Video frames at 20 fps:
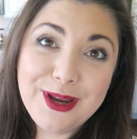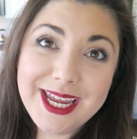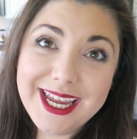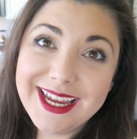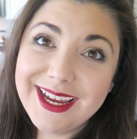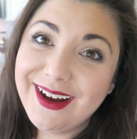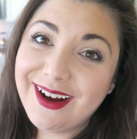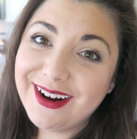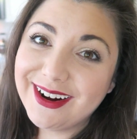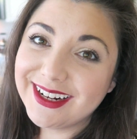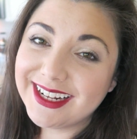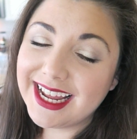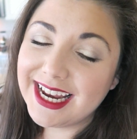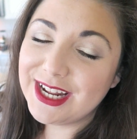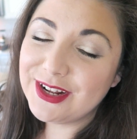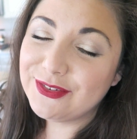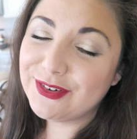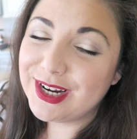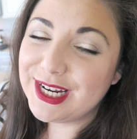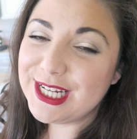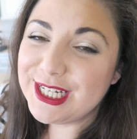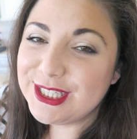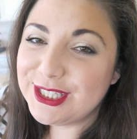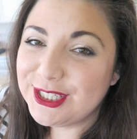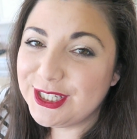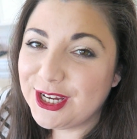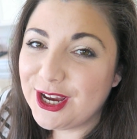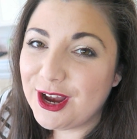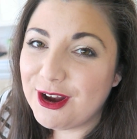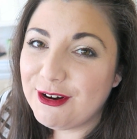We are getting ready
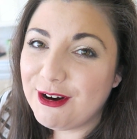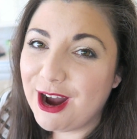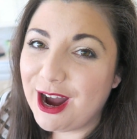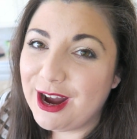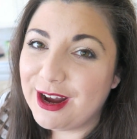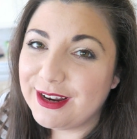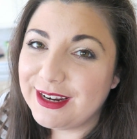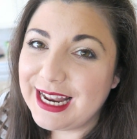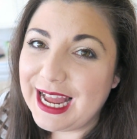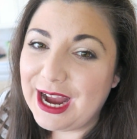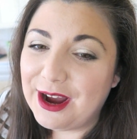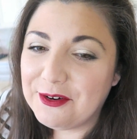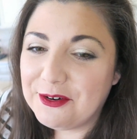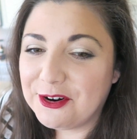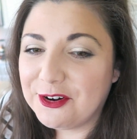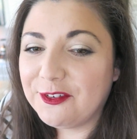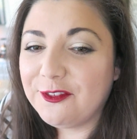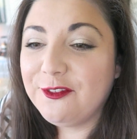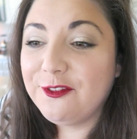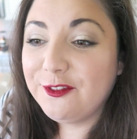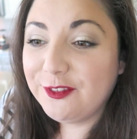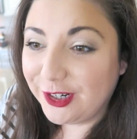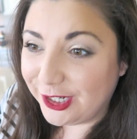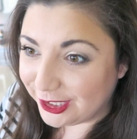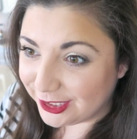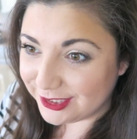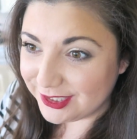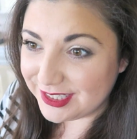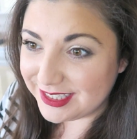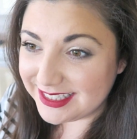to go on our
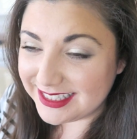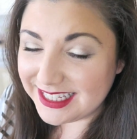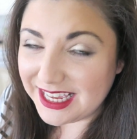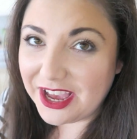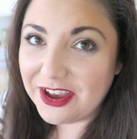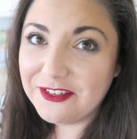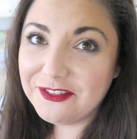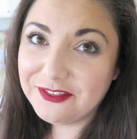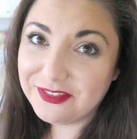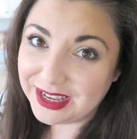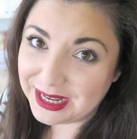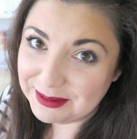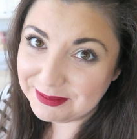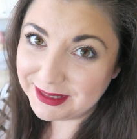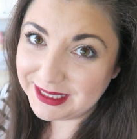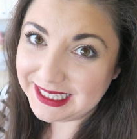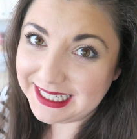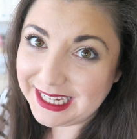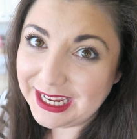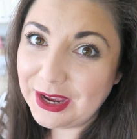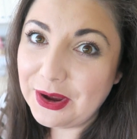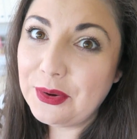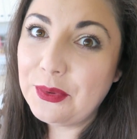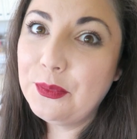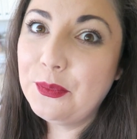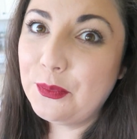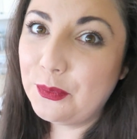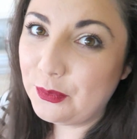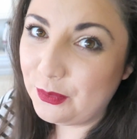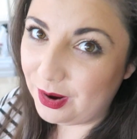first family
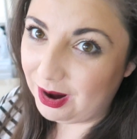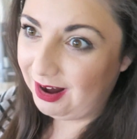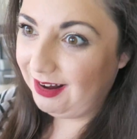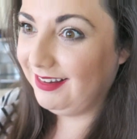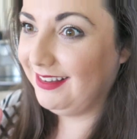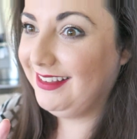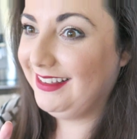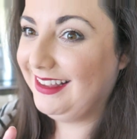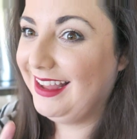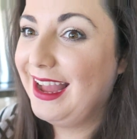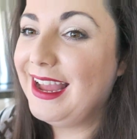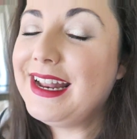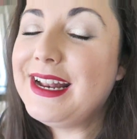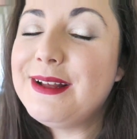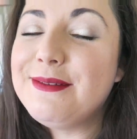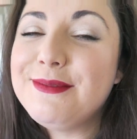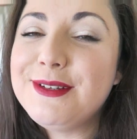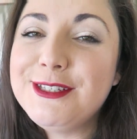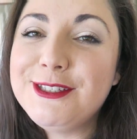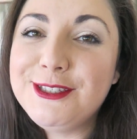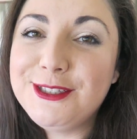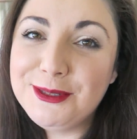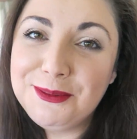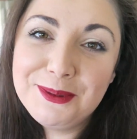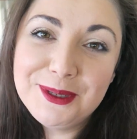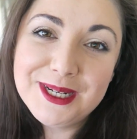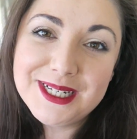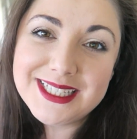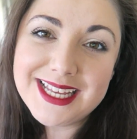walk and I'm super